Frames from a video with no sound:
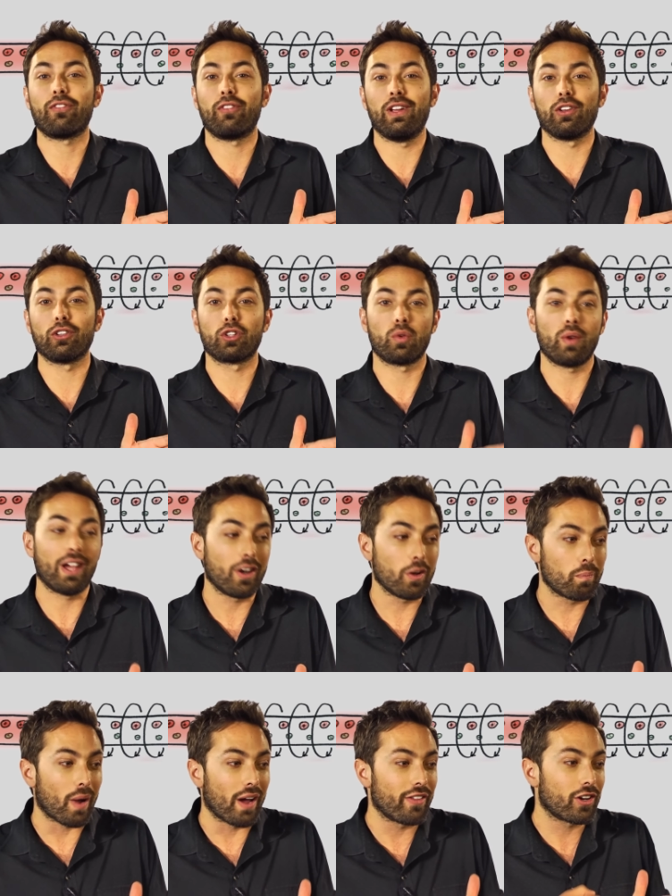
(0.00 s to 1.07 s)
field
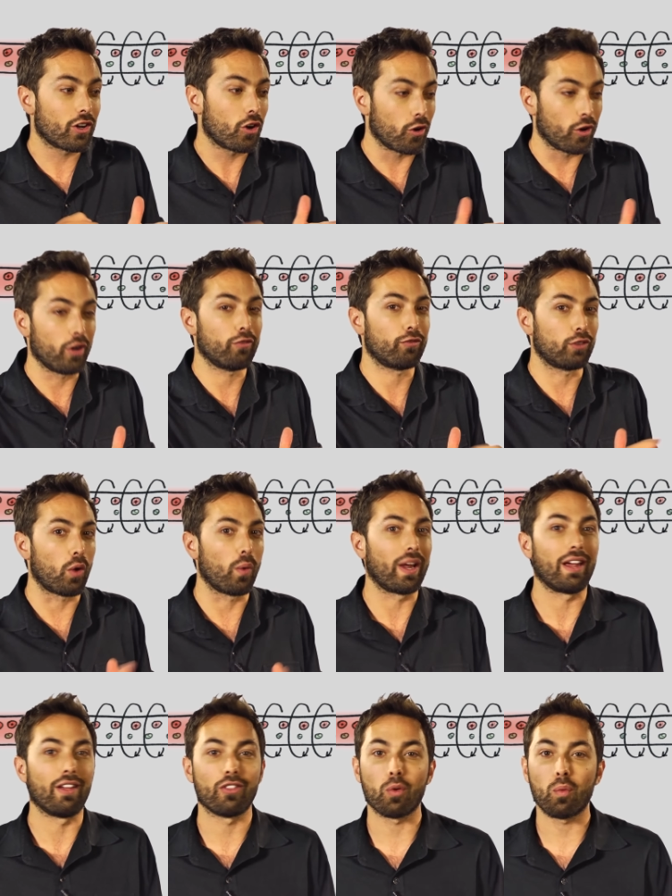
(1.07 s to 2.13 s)
created by the current
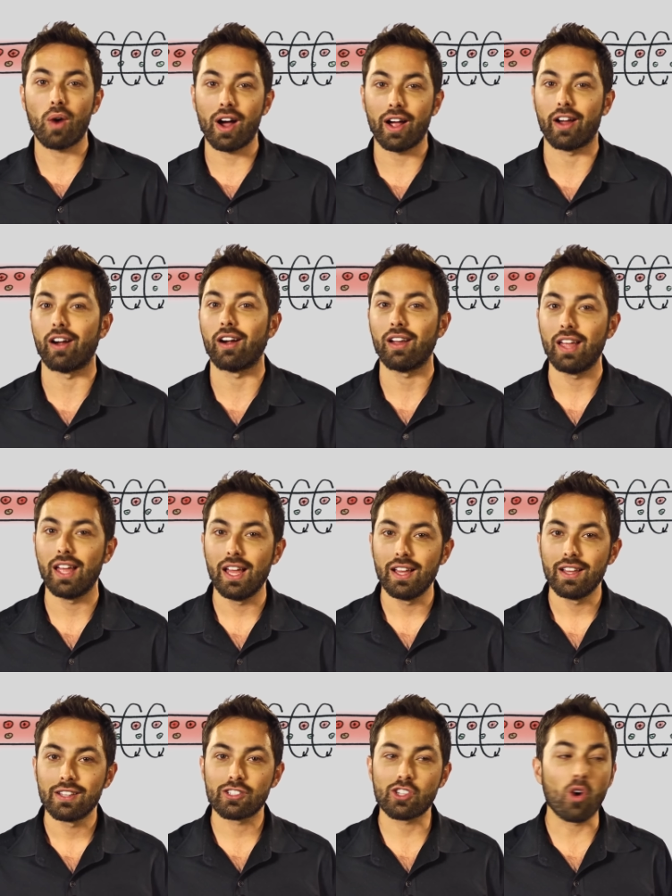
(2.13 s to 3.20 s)
flowing in the wire.
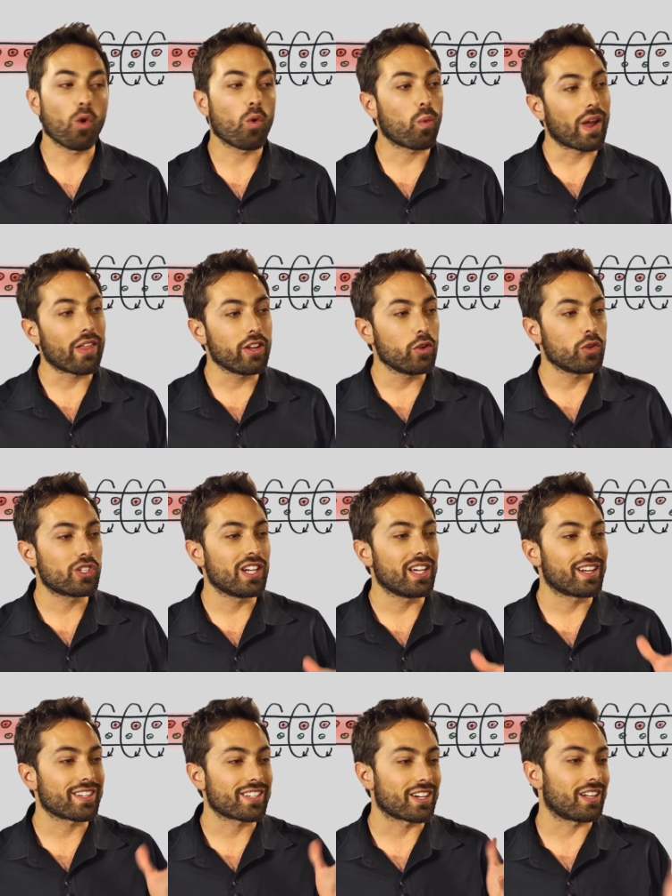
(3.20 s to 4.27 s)
So whether you see
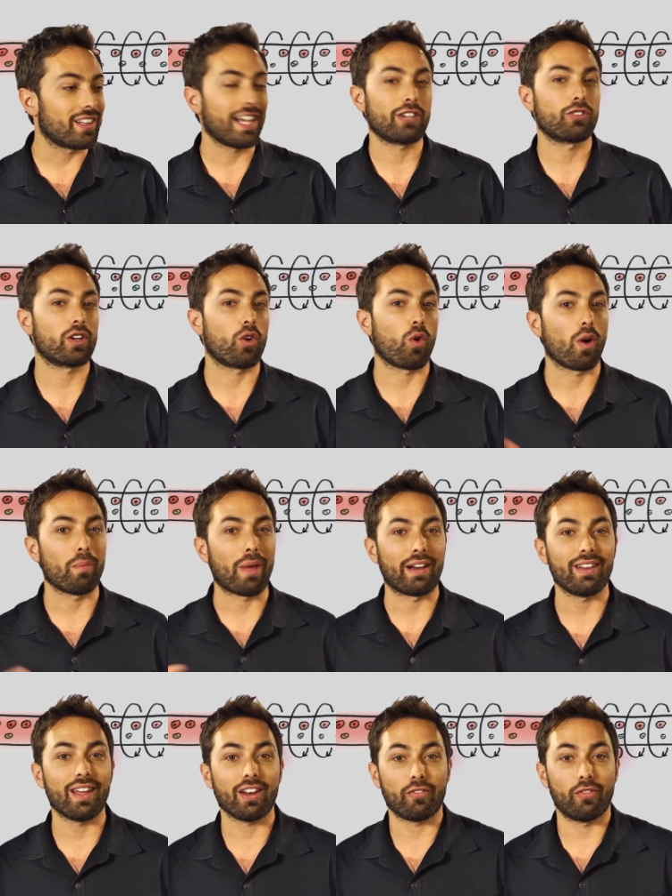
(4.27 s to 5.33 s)
it as an electric or a
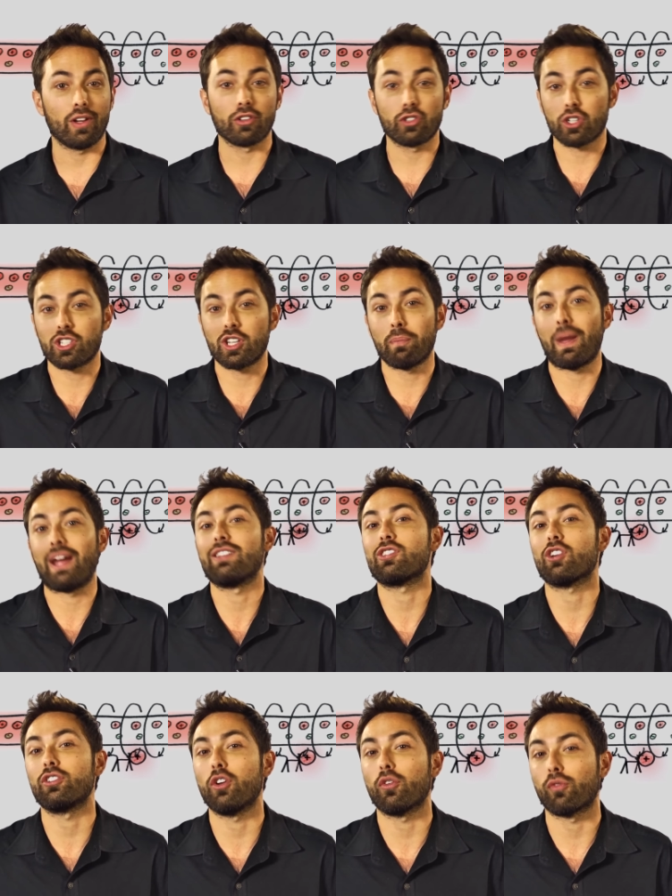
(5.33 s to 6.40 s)
magnetic field just
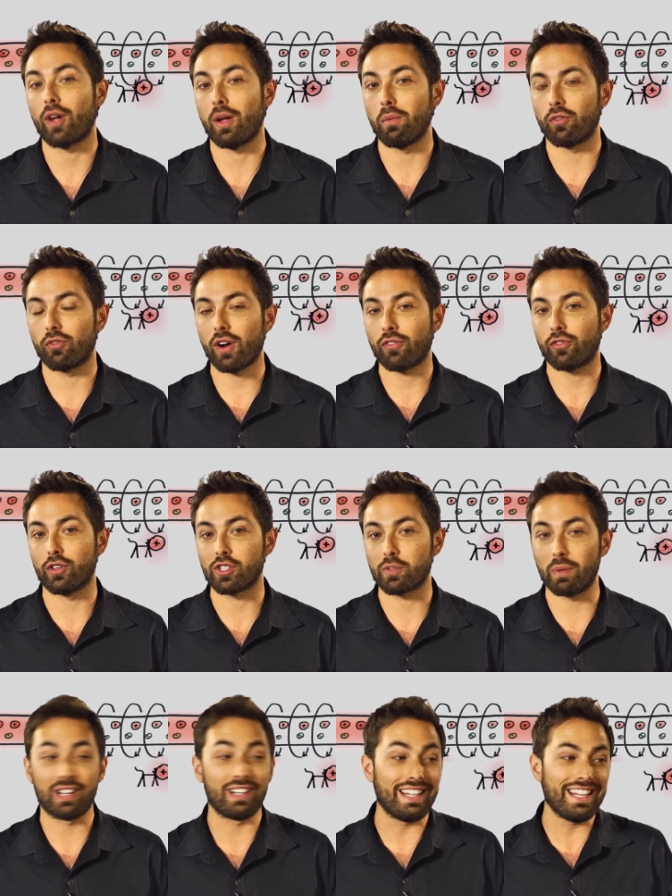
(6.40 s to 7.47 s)
depends on your frame of reference,
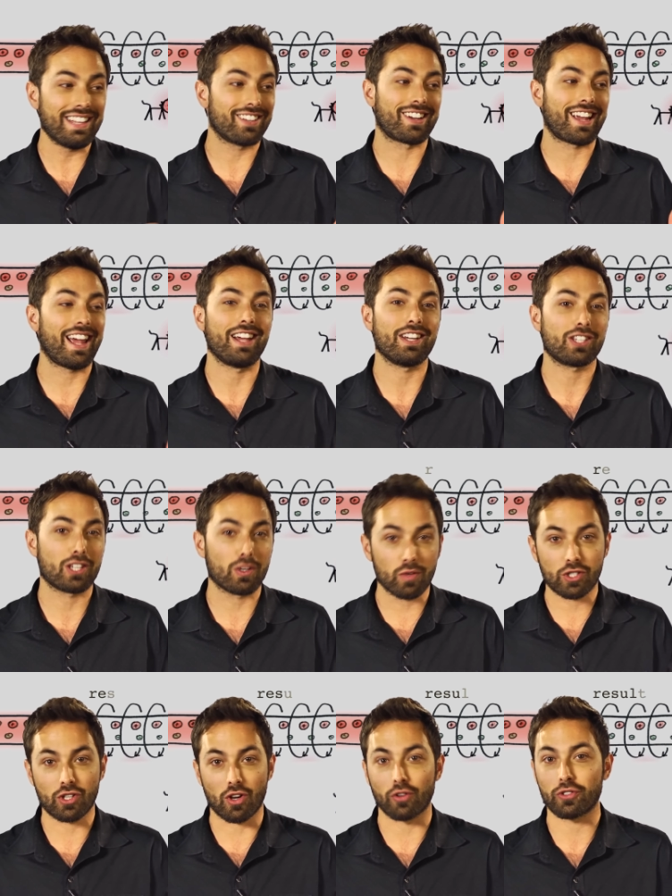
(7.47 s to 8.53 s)
but in either case, the
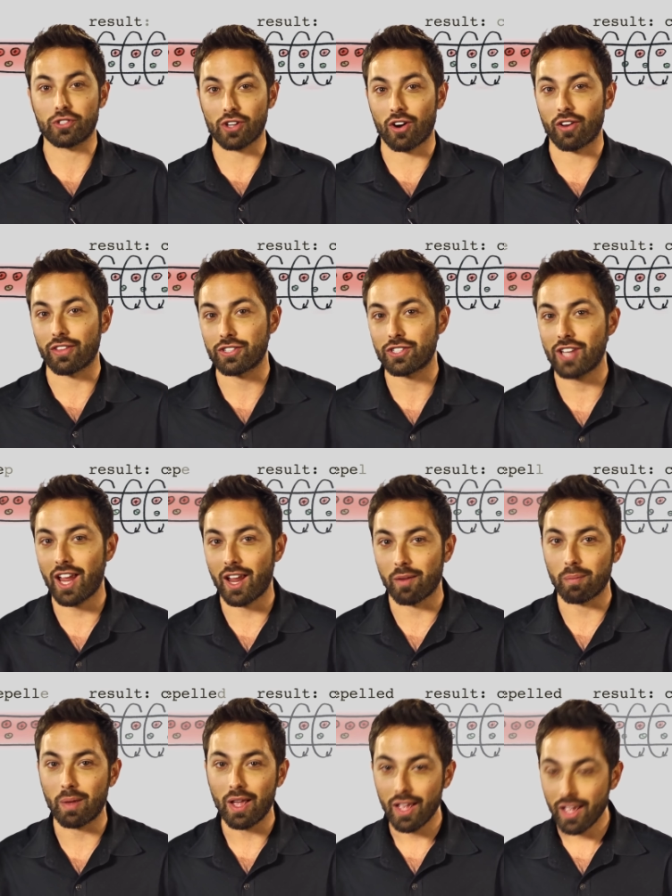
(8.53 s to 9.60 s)
results are the
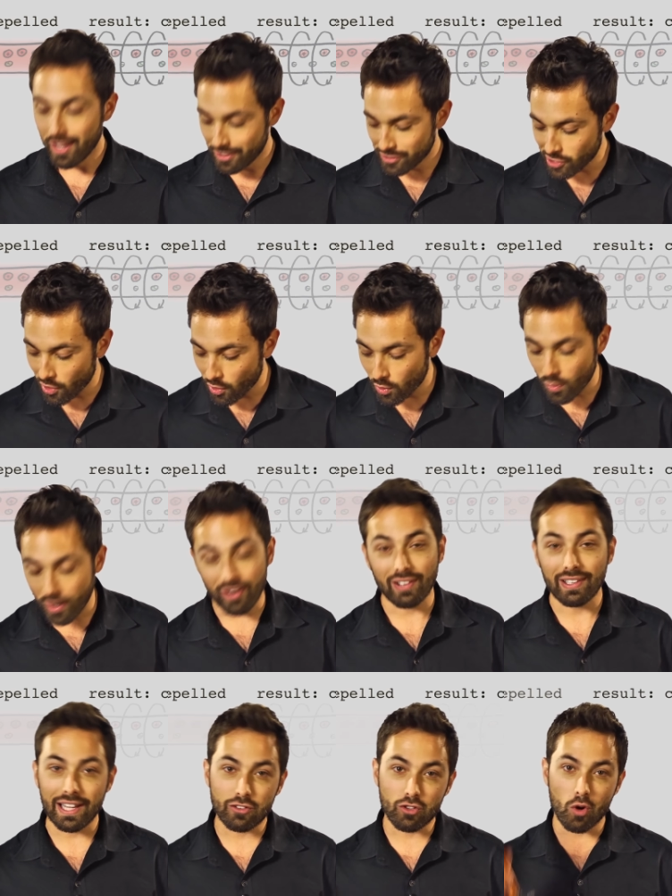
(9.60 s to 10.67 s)
same. So an
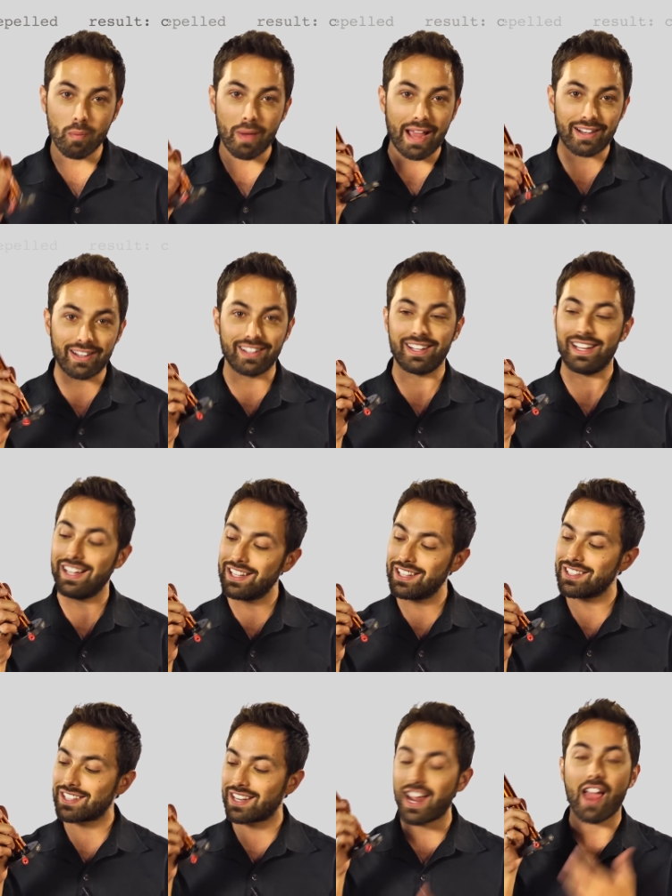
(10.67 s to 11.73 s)
electromagnet
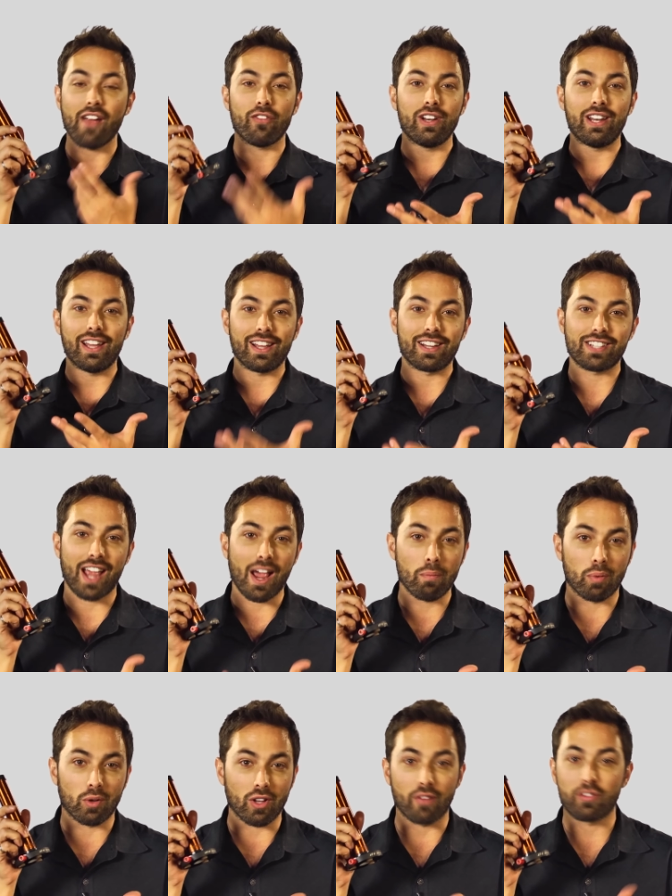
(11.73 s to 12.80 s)
is an everyday
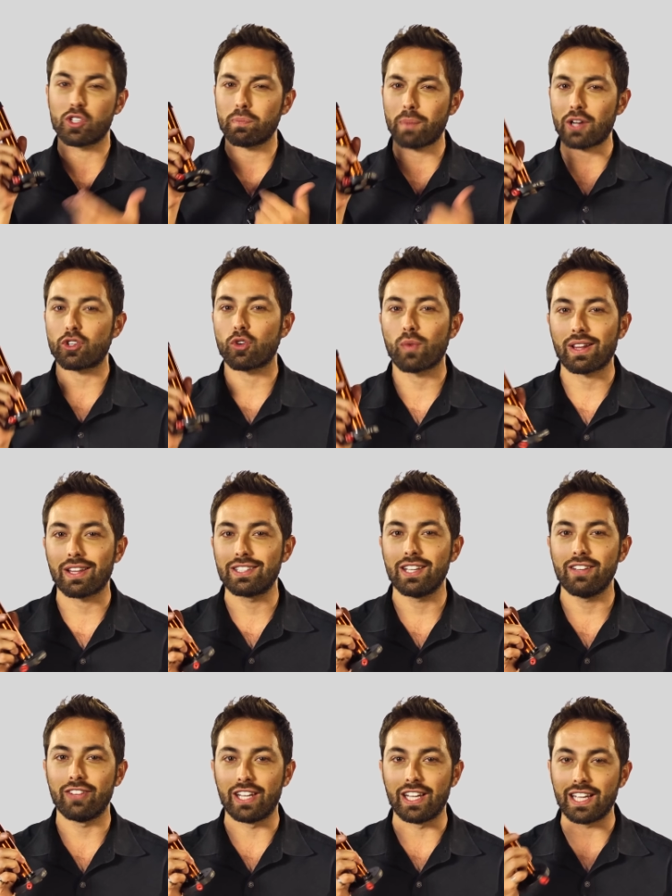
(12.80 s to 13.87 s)
example of special
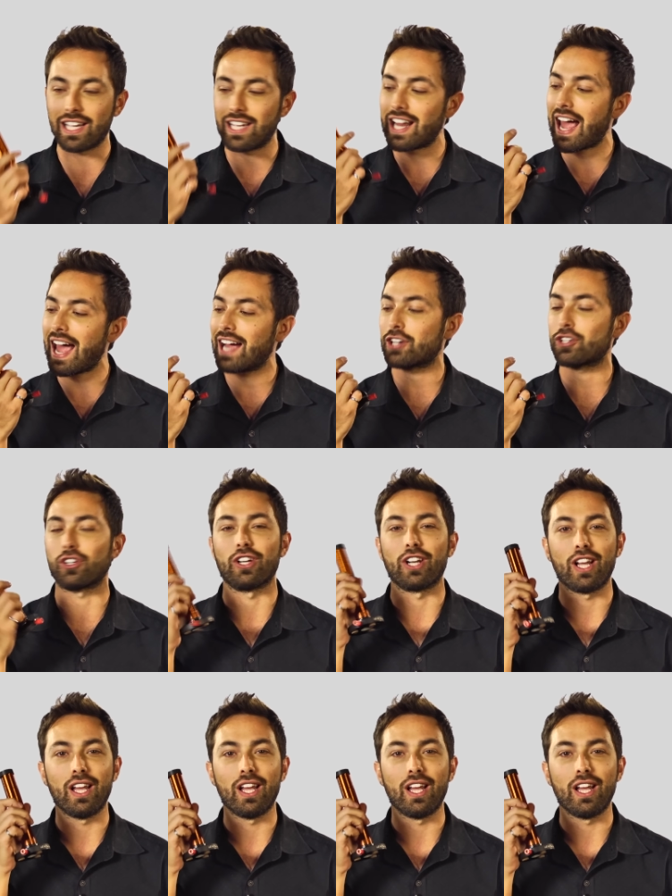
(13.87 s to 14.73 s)
relativity in action.